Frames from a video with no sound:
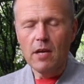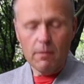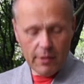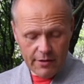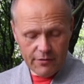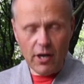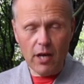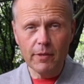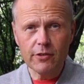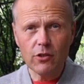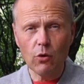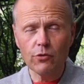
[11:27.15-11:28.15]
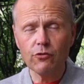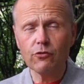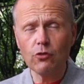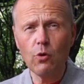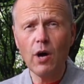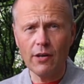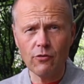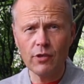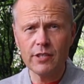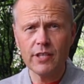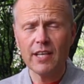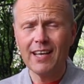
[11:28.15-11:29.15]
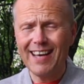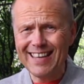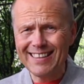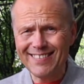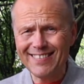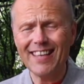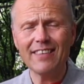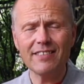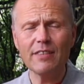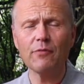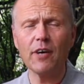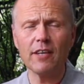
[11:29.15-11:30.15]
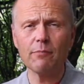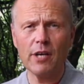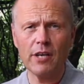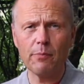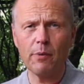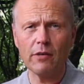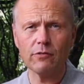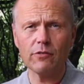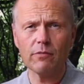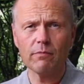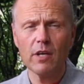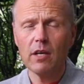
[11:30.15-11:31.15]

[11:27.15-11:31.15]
But this garment costs £265.